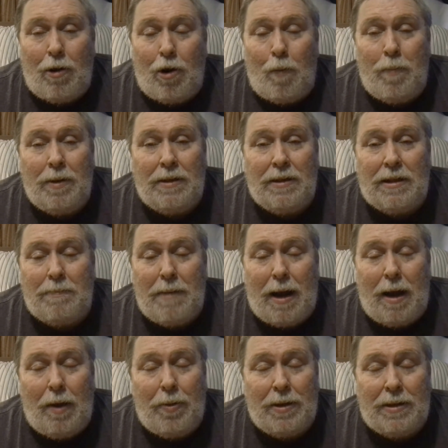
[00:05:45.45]
opens his
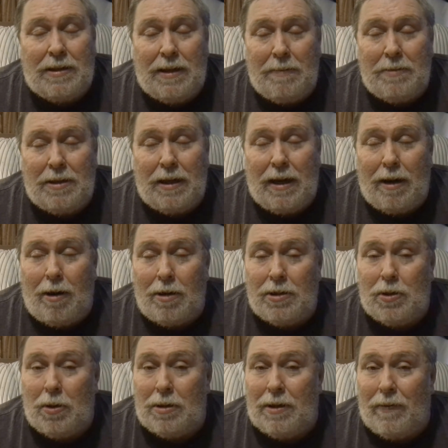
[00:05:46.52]
mouth, and seems to get all
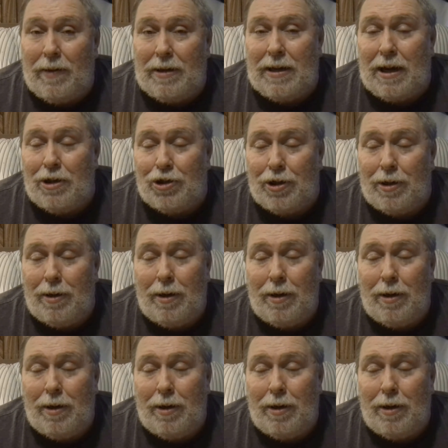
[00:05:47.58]
sorts of attention.